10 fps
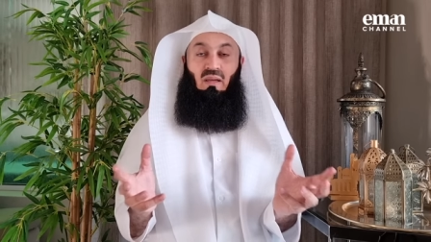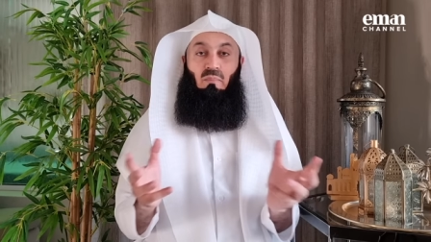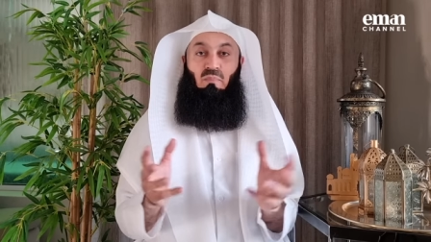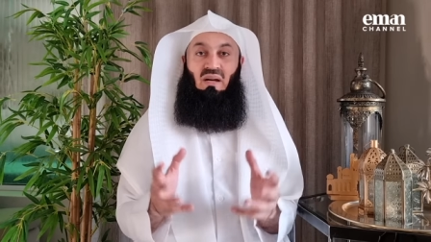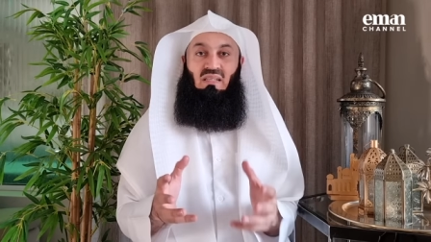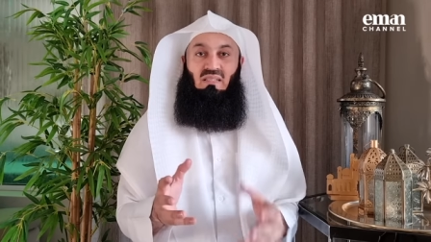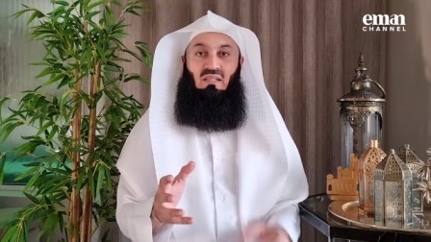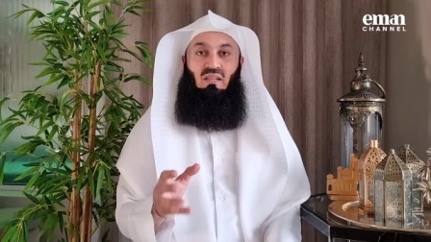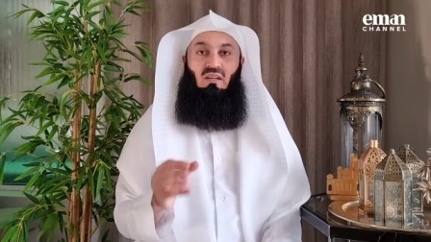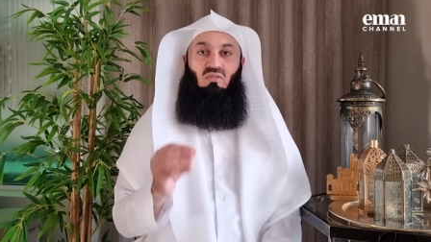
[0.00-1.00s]
But
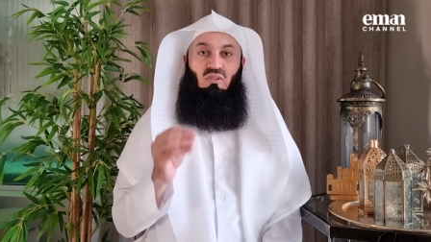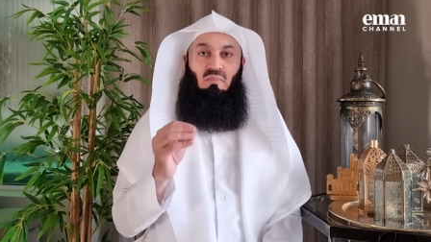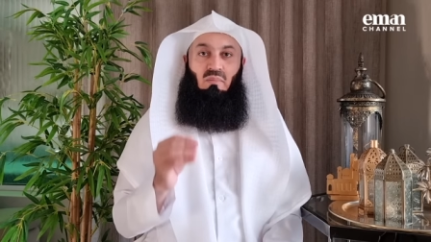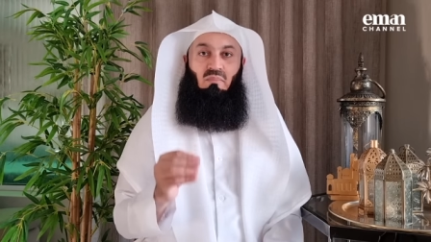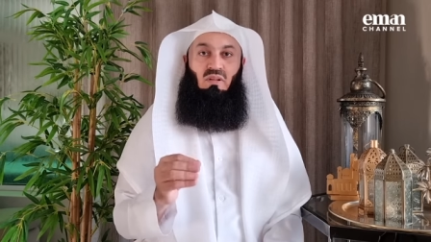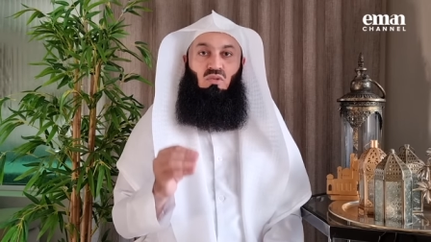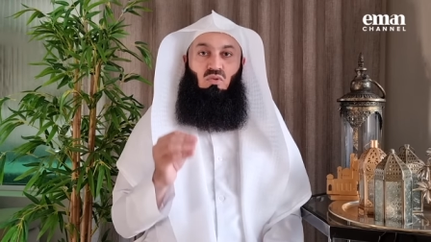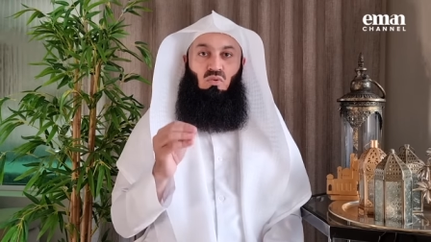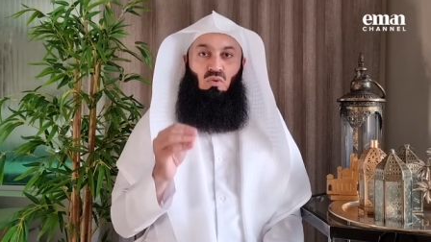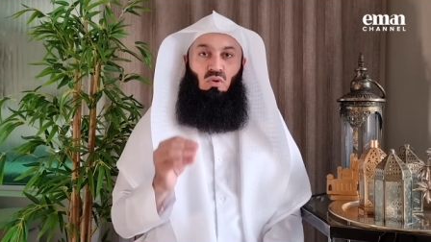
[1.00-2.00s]
remember,
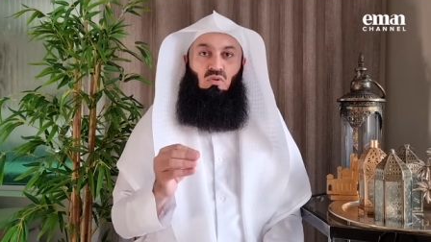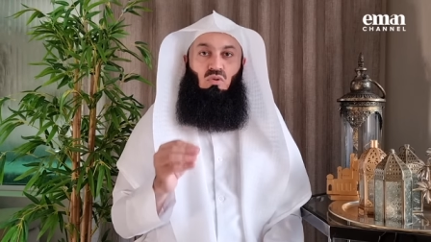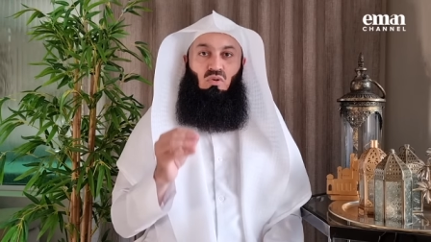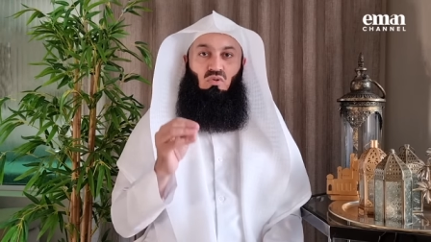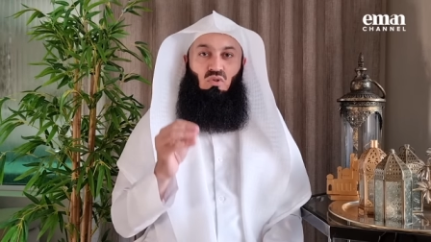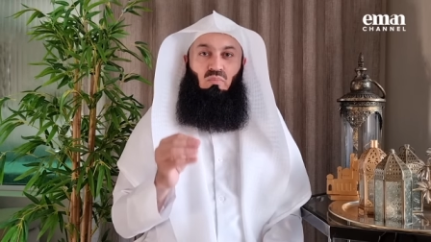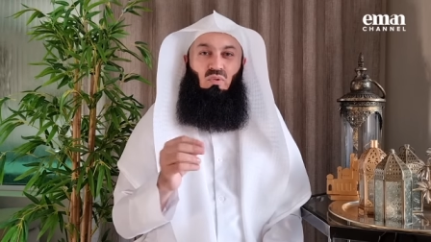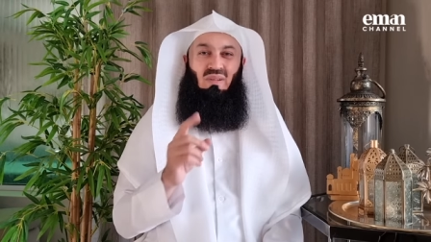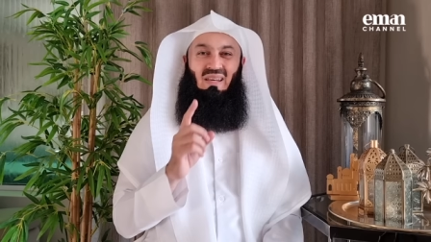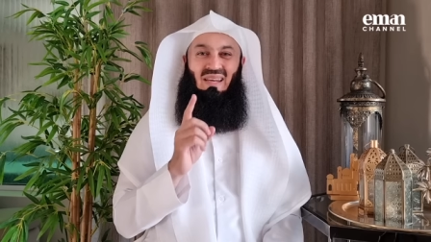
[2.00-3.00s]
do not
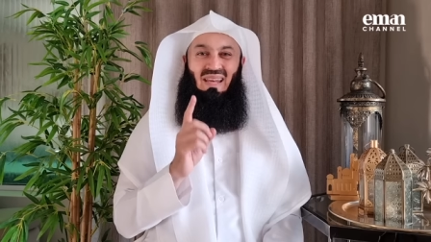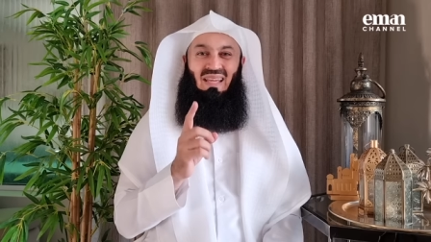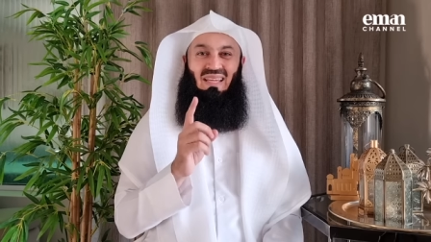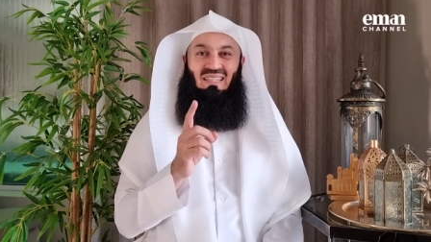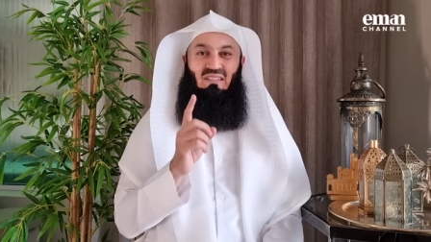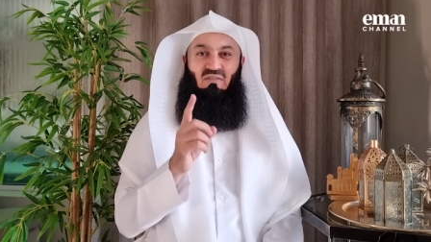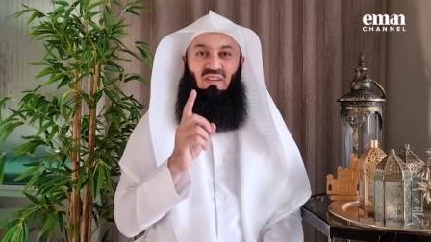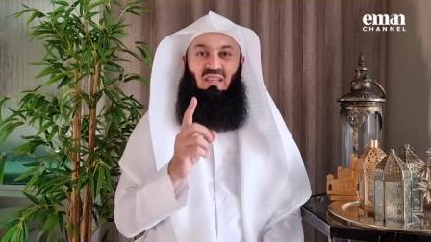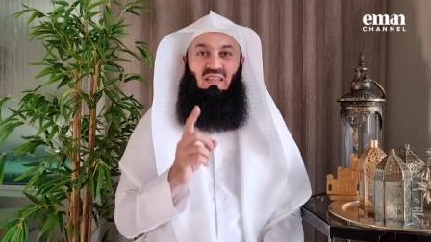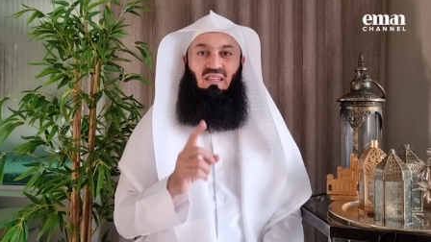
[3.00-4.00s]
contribute
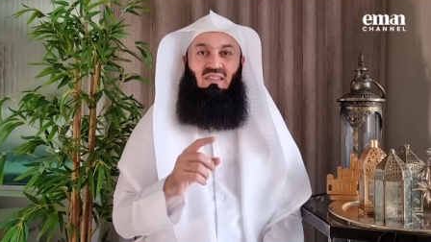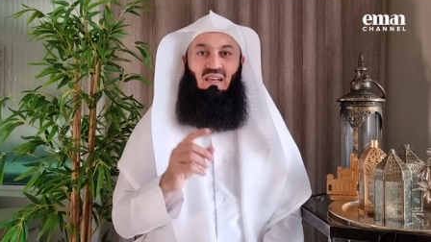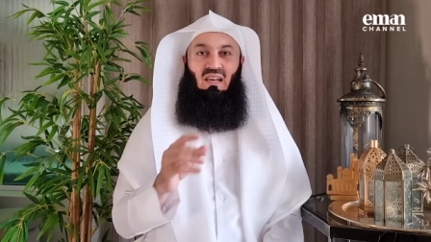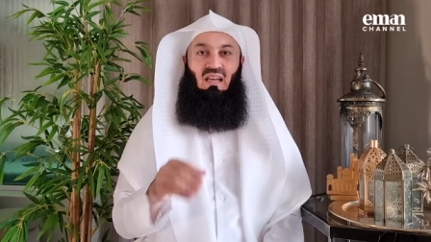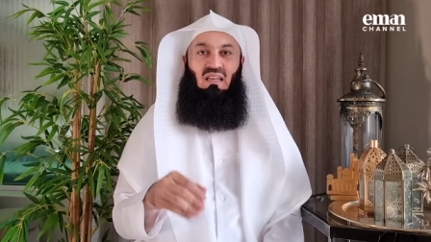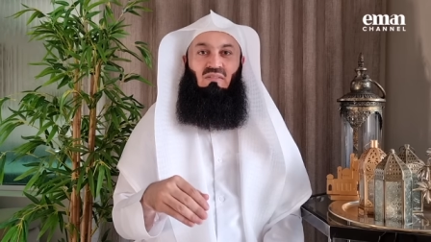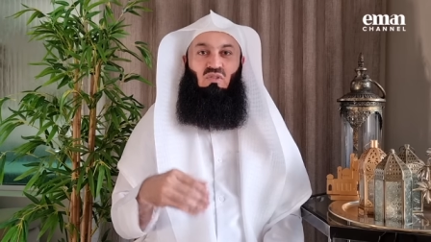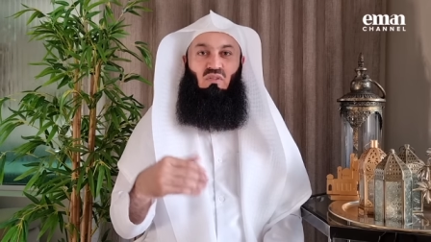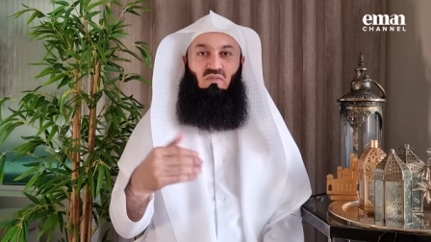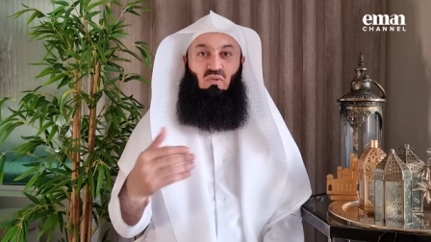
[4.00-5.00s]
negatively in the lives
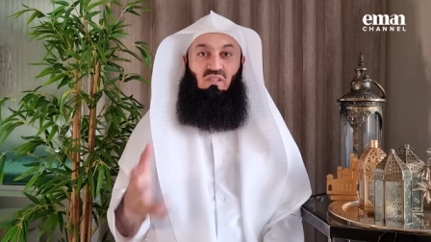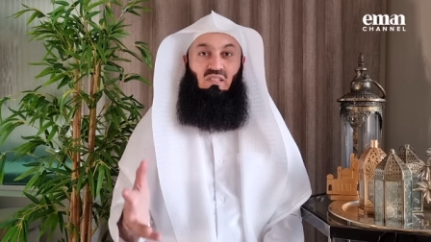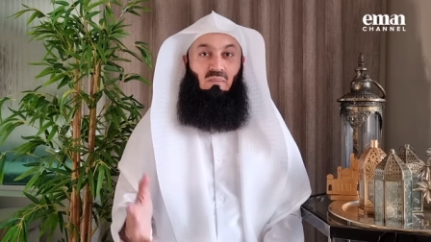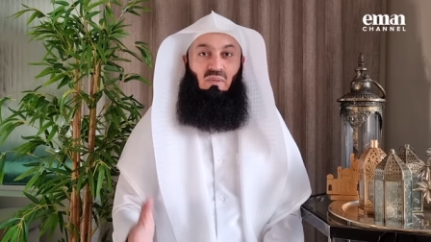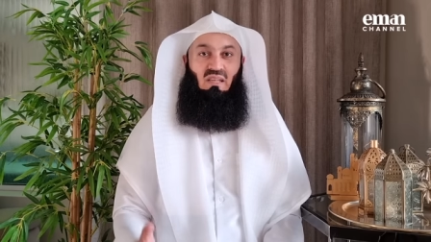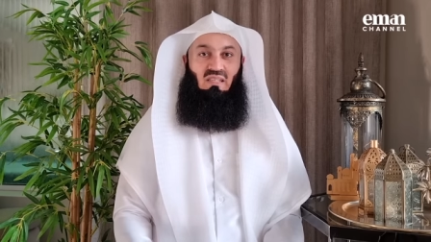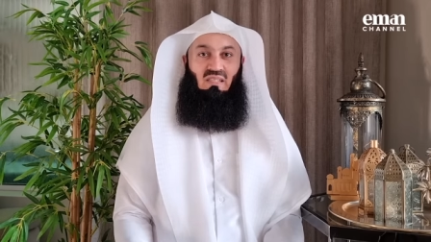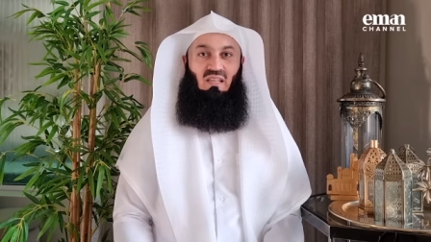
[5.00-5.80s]
of your siblings